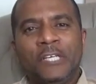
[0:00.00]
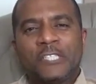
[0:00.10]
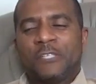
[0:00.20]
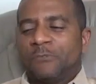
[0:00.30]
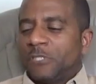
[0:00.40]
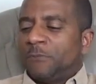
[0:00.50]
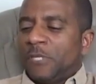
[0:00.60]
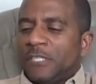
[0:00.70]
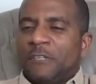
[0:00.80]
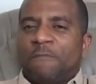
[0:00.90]

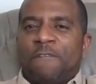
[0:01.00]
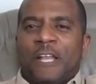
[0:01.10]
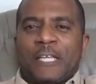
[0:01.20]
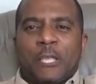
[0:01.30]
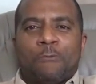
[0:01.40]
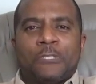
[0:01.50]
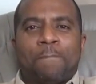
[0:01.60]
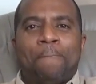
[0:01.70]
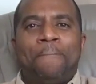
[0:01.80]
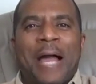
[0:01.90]
Sometimes even felt like they was
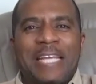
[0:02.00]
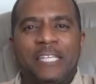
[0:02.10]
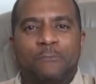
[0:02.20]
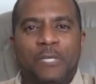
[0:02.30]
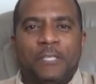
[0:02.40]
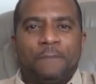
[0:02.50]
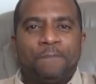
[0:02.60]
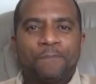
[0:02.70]
biting me.